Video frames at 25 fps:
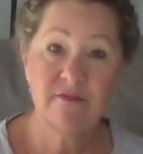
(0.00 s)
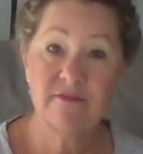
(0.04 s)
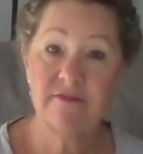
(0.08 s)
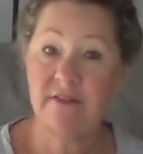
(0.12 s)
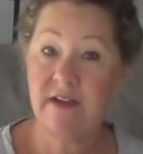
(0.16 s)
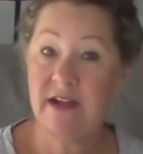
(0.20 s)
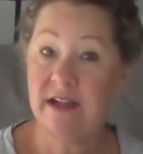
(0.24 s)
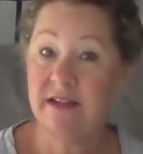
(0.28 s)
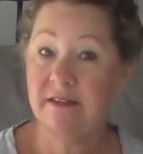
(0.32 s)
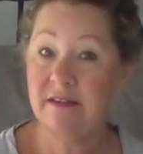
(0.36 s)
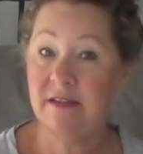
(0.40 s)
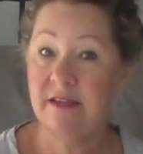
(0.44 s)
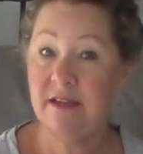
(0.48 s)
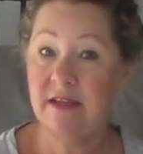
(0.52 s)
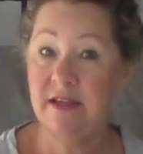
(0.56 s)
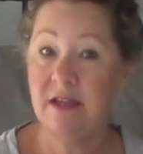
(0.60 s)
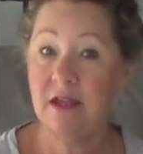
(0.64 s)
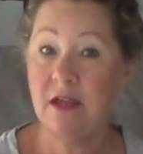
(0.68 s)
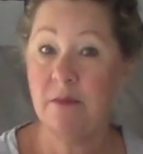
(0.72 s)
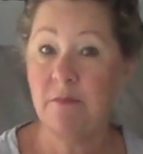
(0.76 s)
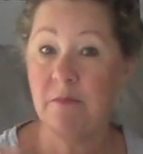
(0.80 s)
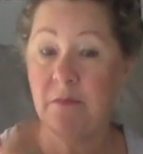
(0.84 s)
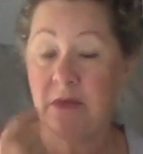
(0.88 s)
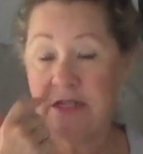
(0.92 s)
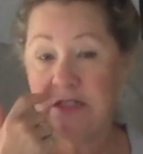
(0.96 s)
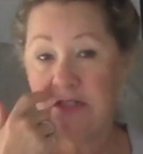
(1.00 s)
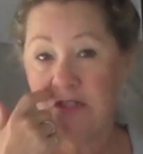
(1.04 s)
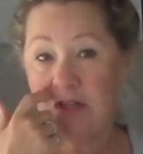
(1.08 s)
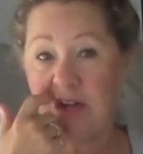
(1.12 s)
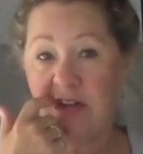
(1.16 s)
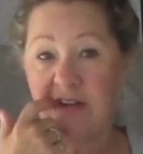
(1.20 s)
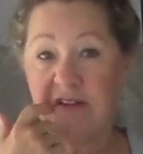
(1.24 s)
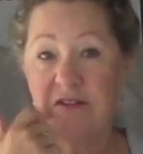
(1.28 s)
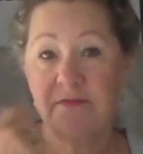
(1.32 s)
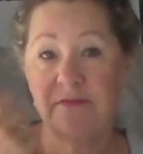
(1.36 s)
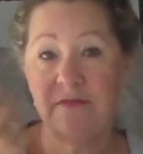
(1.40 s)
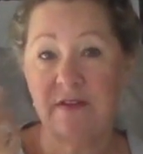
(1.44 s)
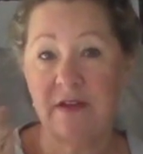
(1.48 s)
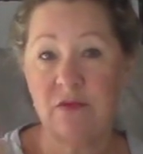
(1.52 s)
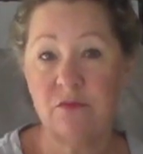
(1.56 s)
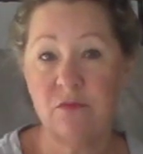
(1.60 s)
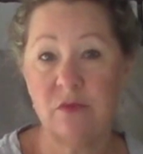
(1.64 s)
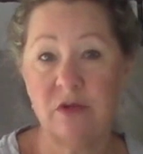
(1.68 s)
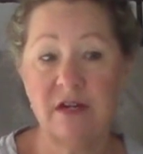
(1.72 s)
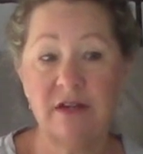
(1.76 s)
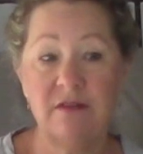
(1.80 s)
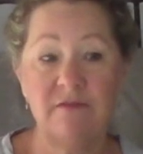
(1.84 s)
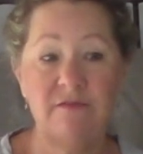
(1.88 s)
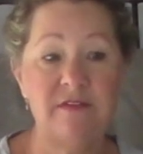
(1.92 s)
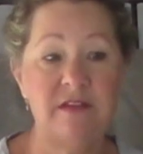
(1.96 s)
Finally, my daughter found one on